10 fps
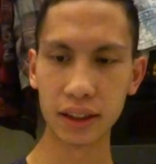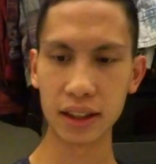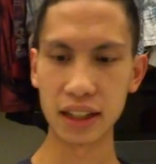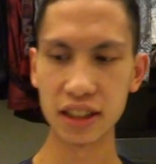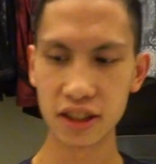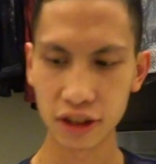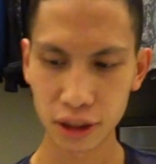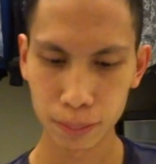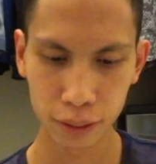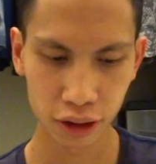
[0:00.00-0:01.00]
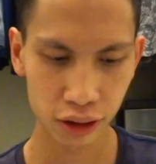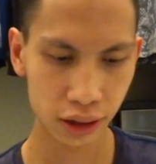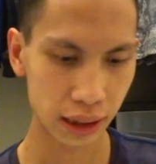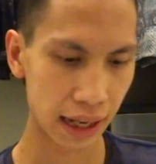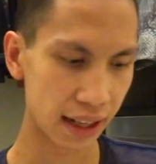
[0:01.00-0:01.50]
into your
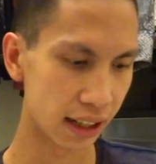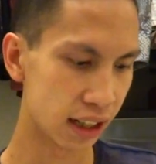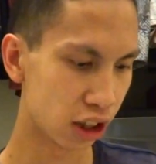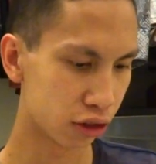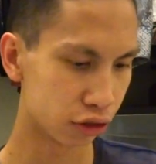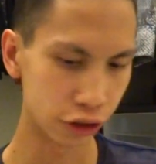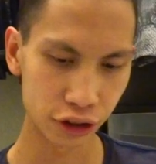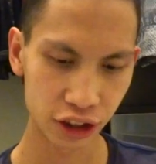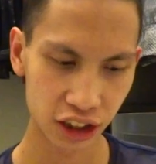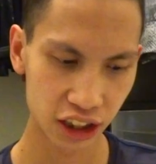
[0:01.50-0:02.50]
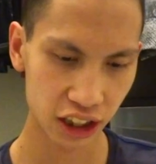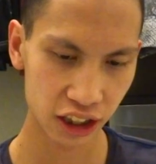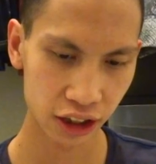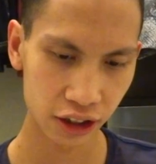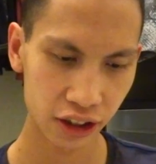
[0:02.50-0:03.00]
book, adding colorful
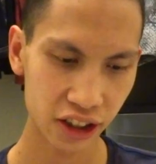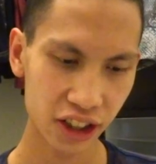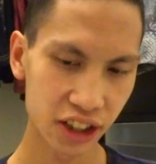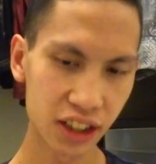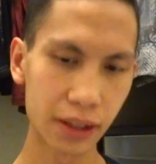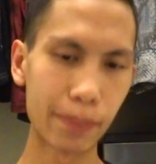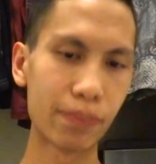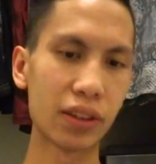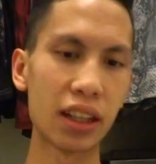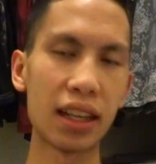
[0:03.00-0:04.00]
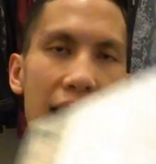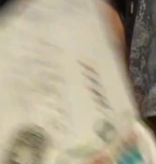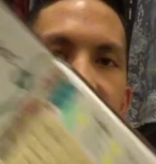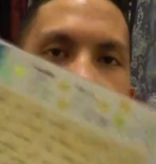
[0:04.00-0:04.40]
stickers, adding